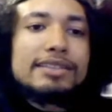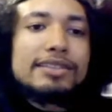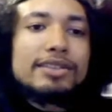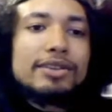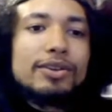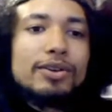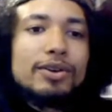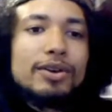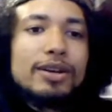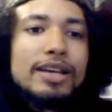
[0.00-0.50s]

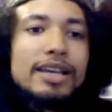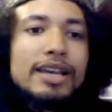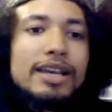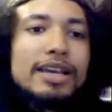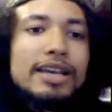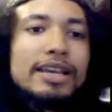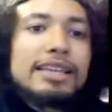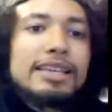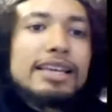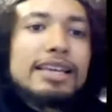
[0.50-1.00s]
So
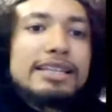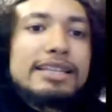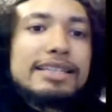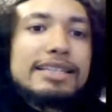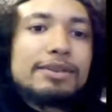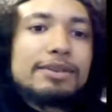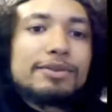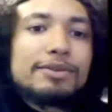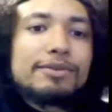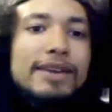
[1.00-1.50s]

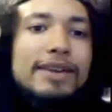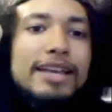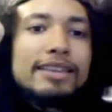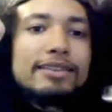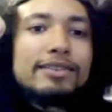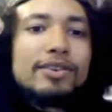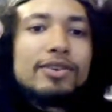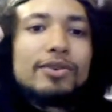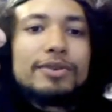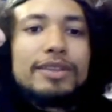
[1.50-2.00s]
yes, I would
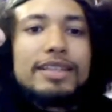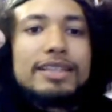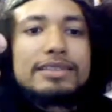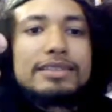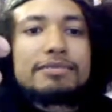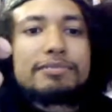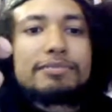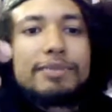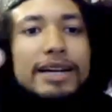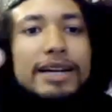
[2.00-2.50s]
rather own
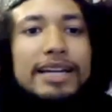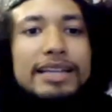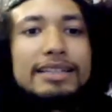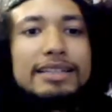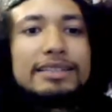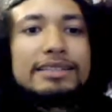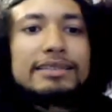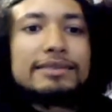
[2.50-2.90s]
this, but